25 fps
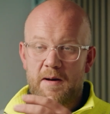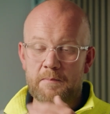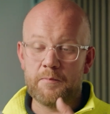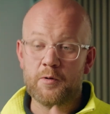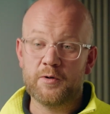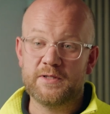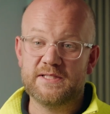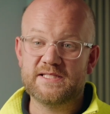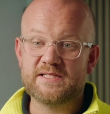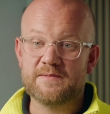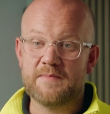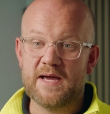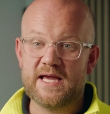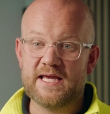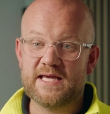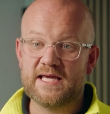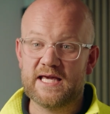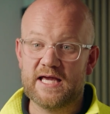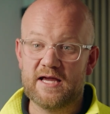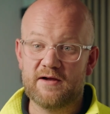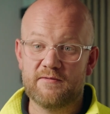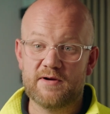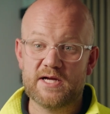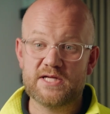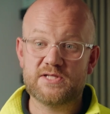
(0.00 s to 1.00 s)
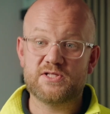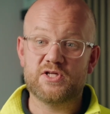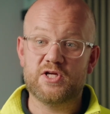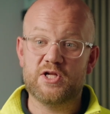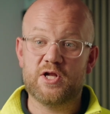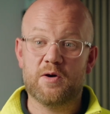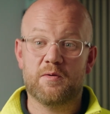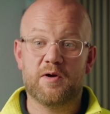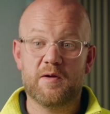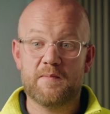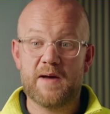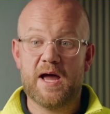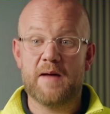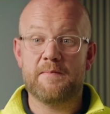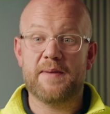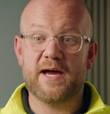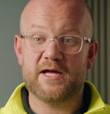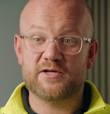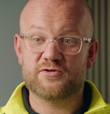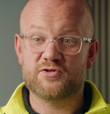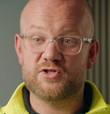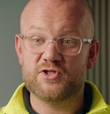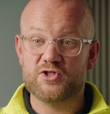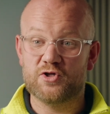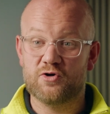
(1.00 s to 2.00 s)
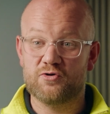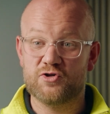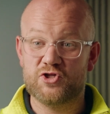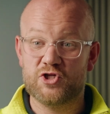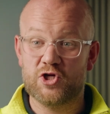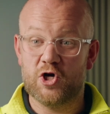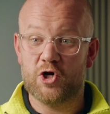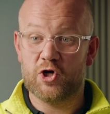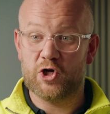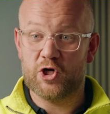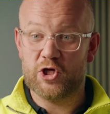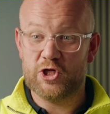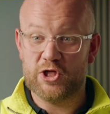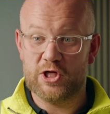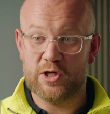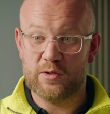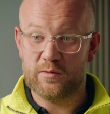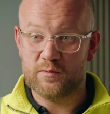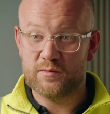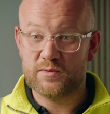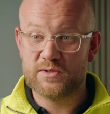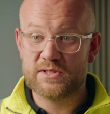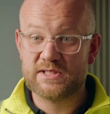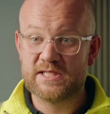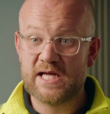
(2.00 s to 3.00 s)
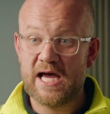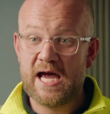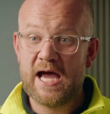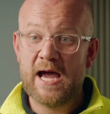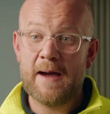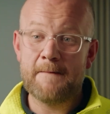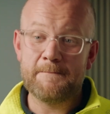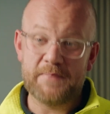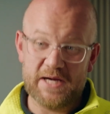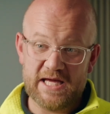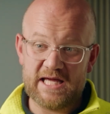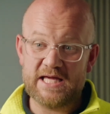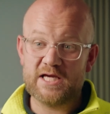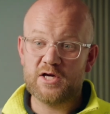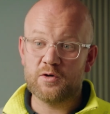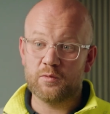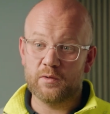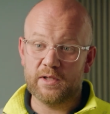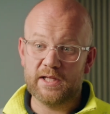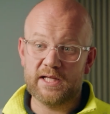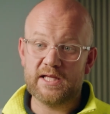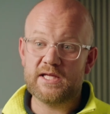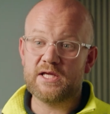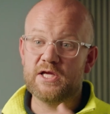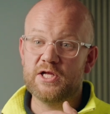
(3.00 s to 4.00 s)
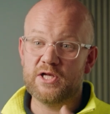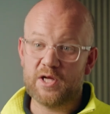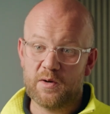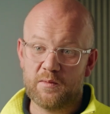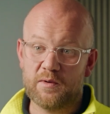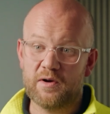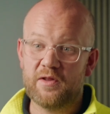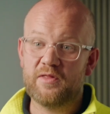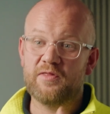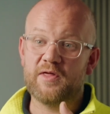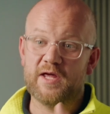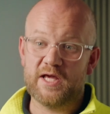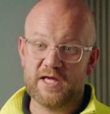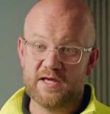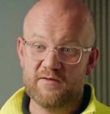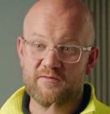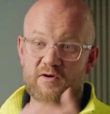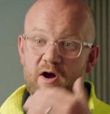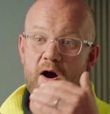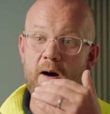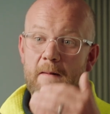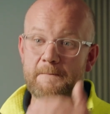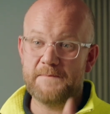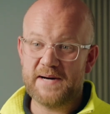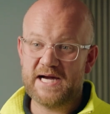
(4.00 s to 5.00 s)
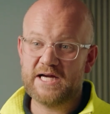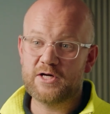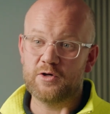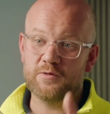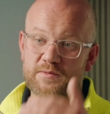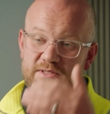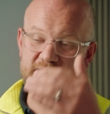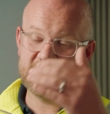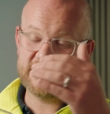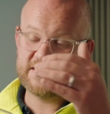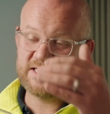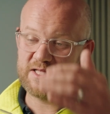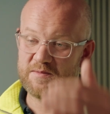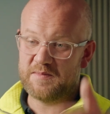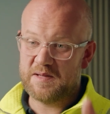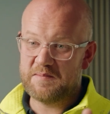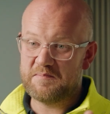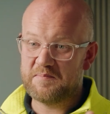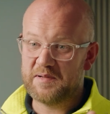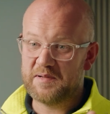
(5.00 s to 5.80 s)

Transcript: point to make here is you don't want to buy battery storage you're not going to use, but equally, you don't want to think you've got a backup system in